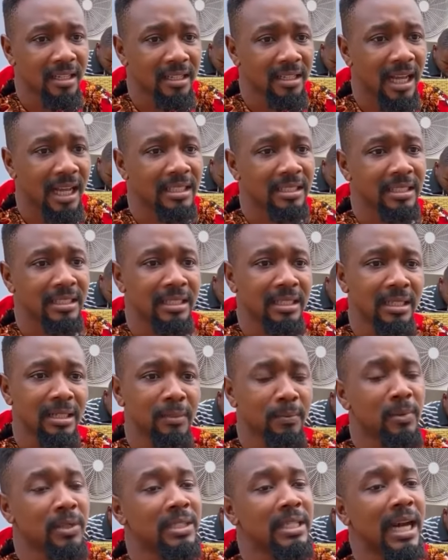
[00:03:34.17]
Daddy,
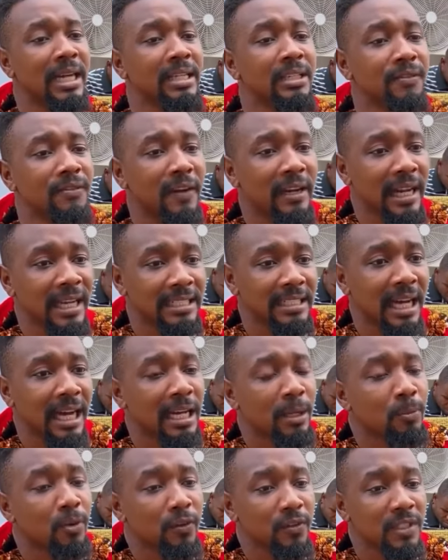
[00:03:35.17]
please, I need financial
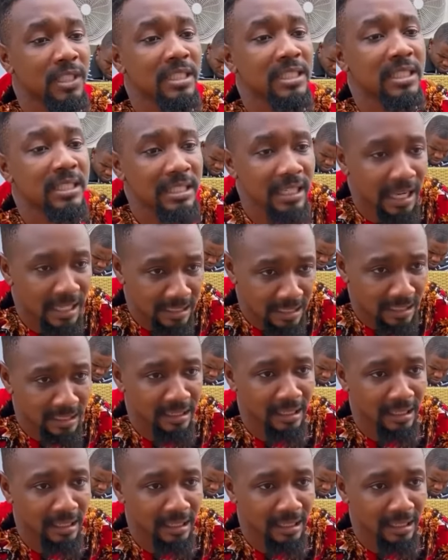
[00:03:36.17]
help of 60,000